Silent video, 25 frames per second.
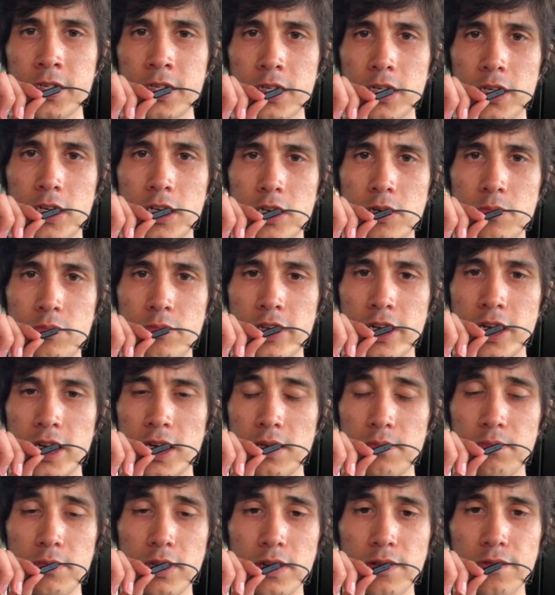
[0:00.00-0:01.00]
in
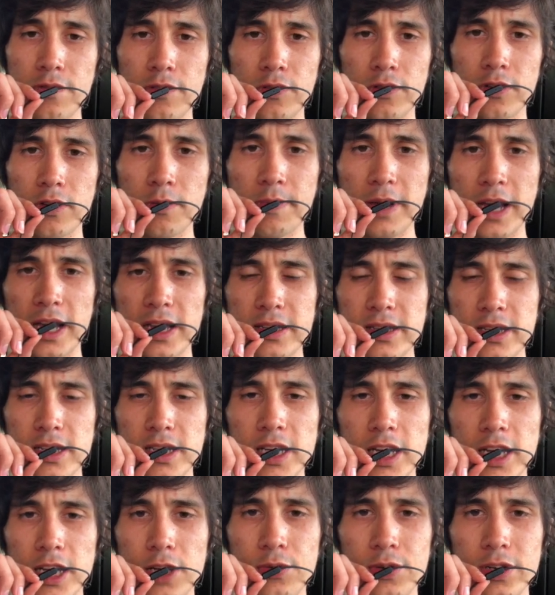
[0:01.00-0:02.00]
any meaningful
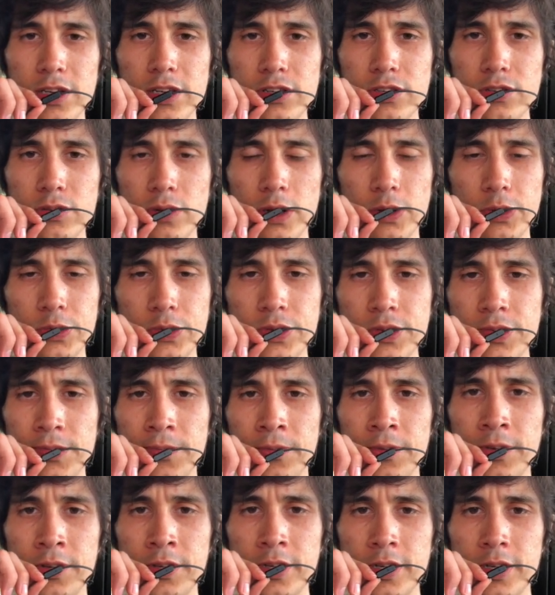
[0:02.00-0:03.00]
capacity anyways, so I was
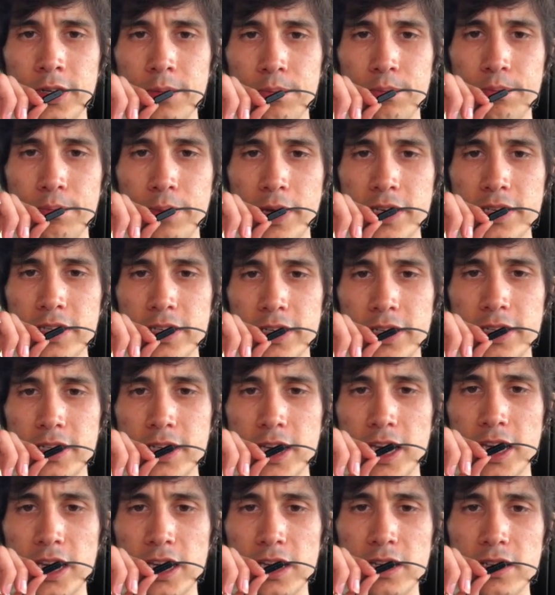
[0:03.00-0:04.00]
basically
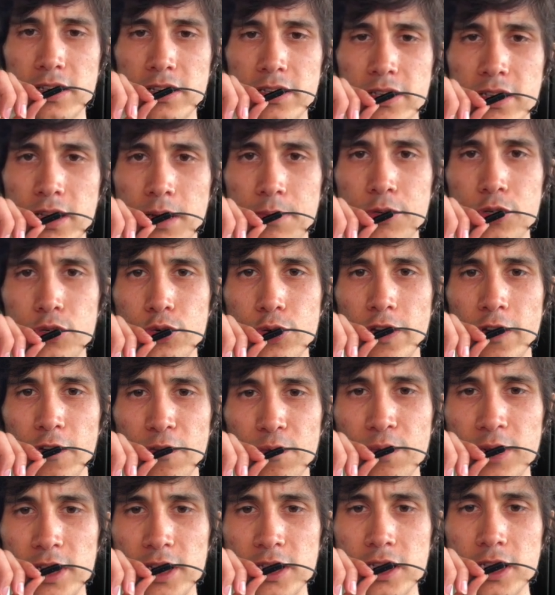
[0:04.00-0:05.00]
taking some degree
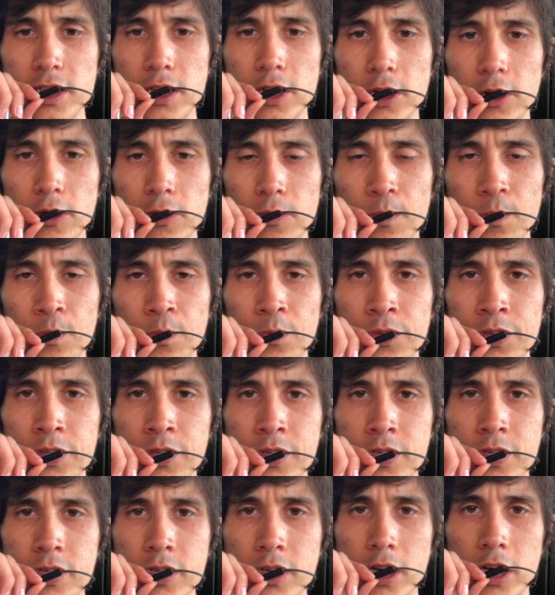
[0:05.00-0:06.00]
of PTO,
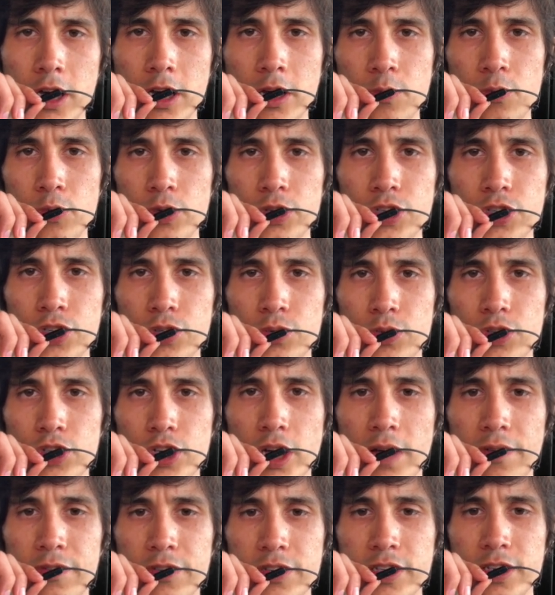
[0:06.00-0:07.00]
which
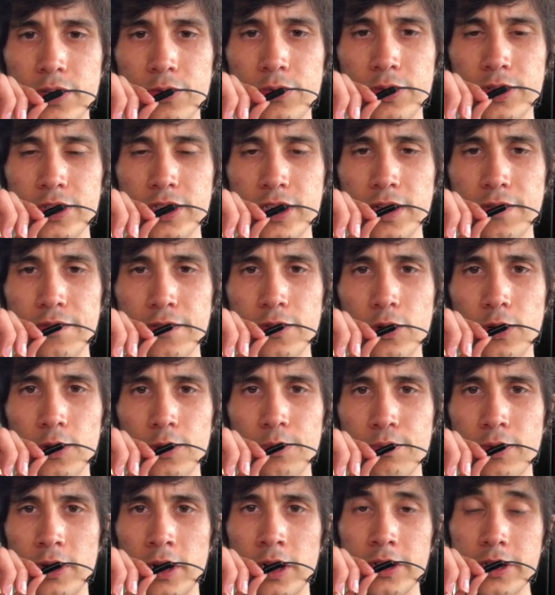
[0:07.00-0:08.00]
obviously was
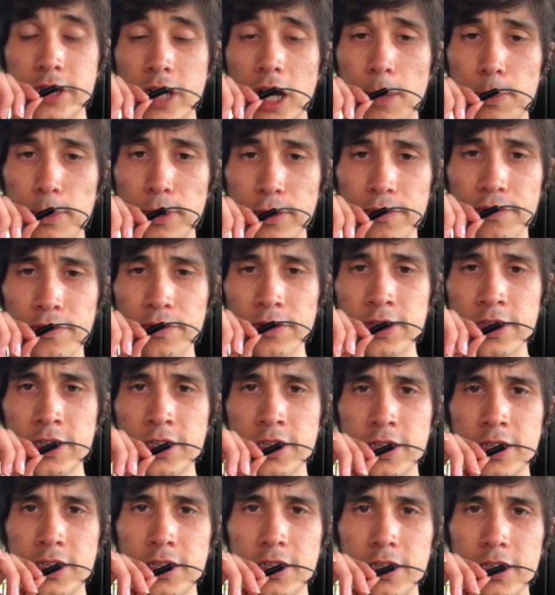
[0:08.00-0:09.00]
difficult on top of
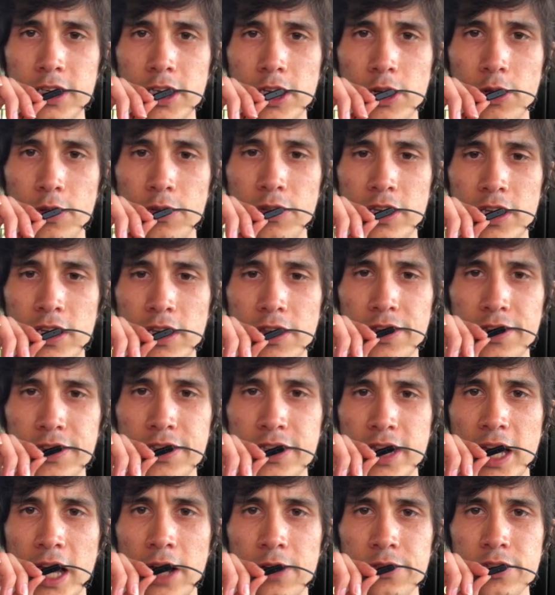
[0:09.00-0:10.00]
the
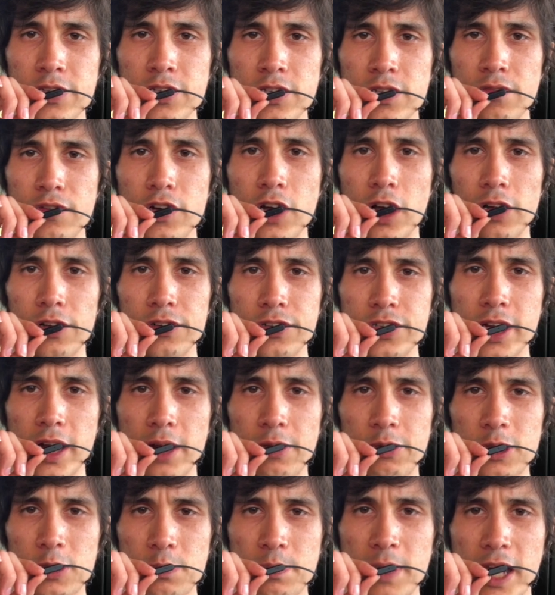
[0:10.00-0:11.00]
thousands of dollars that I
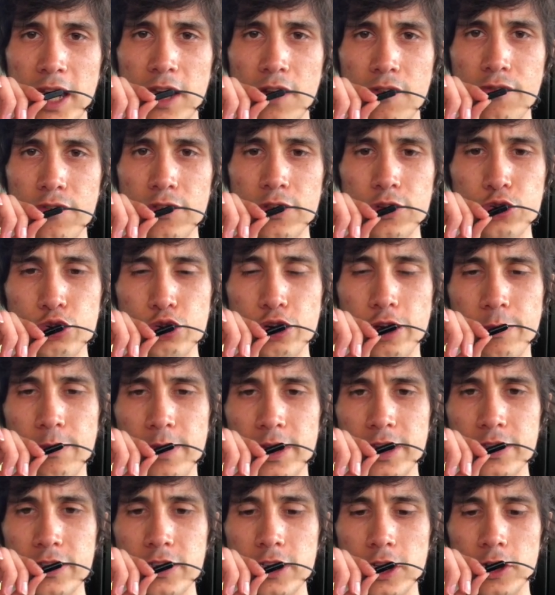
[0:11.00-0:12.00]
was paying for the
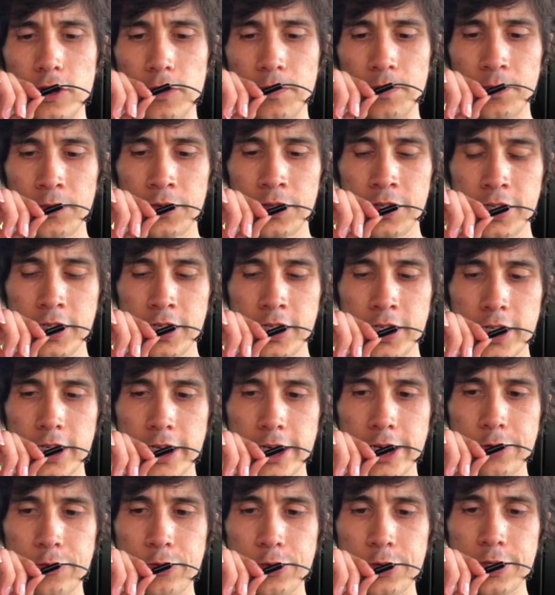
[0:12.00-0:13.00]
treatment. So
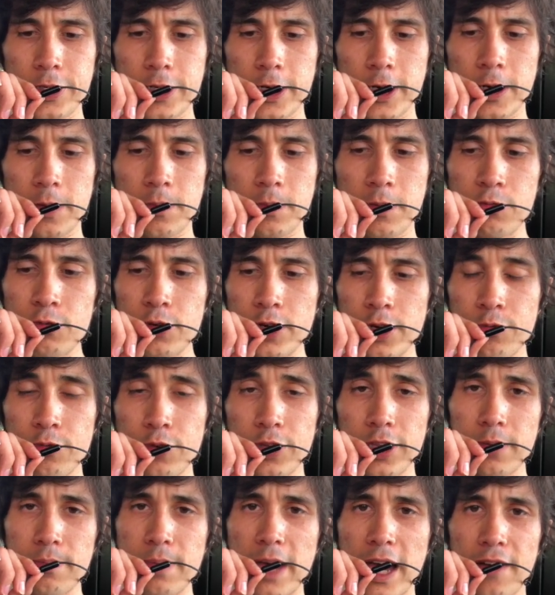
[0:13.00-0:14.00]
it was it
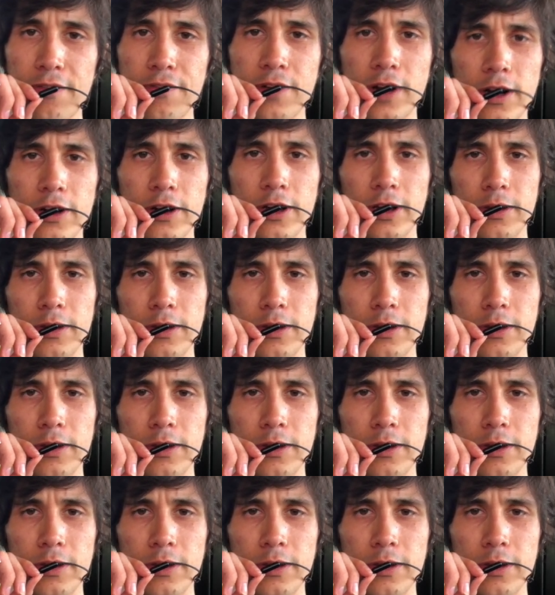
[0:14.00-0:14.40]
really backfired